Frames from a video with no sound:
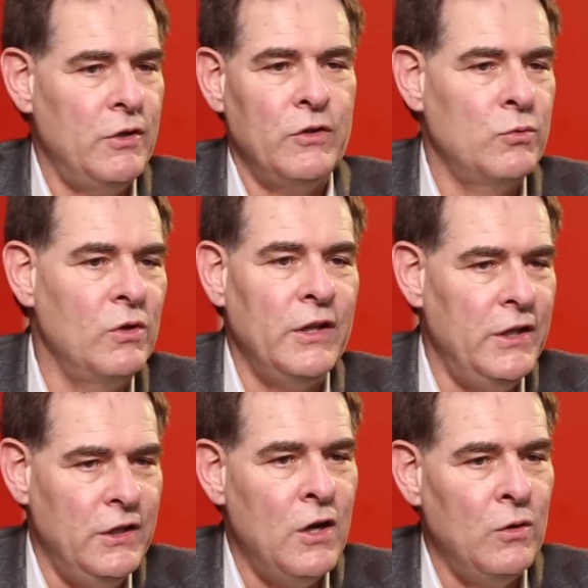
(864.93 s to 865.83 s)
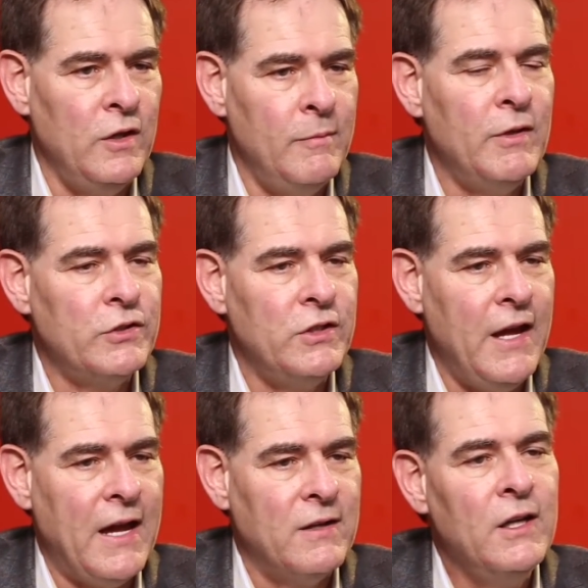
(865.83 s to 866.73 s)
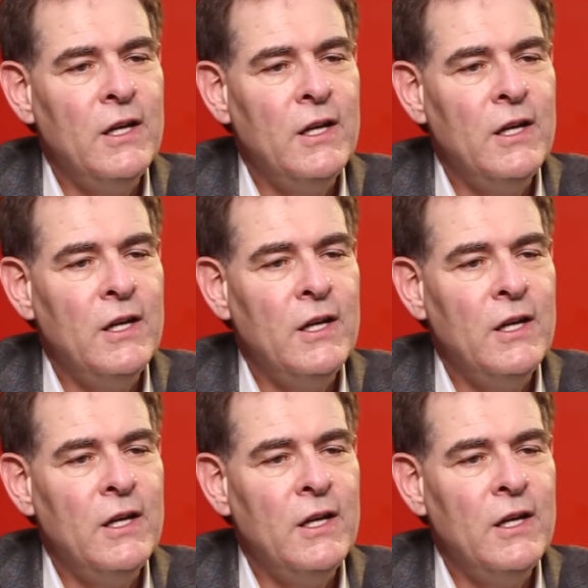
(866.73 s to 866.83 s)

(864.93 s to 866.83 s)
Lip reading: There's really no limits to that.